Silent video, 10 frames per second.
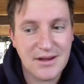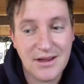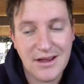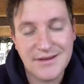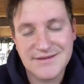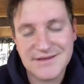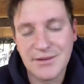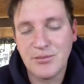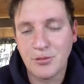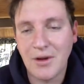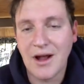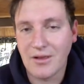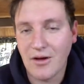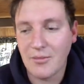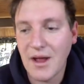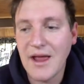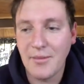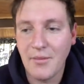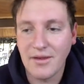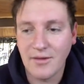I didn't sleep through my alarm. I hit
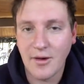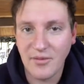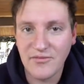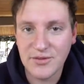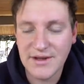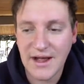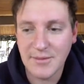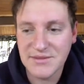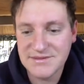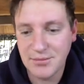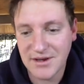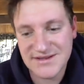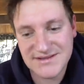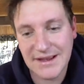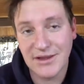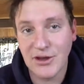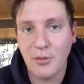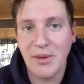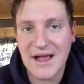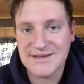my alarm a few times, but it's like a little
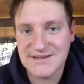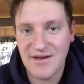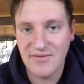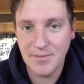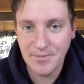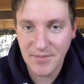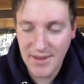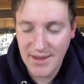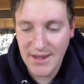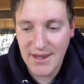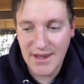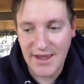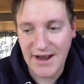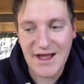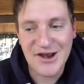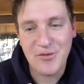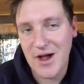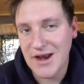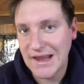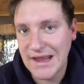past seven, and I kind of
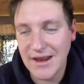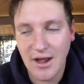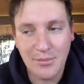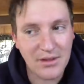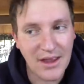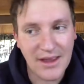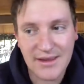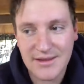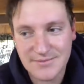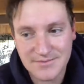wanted to get up like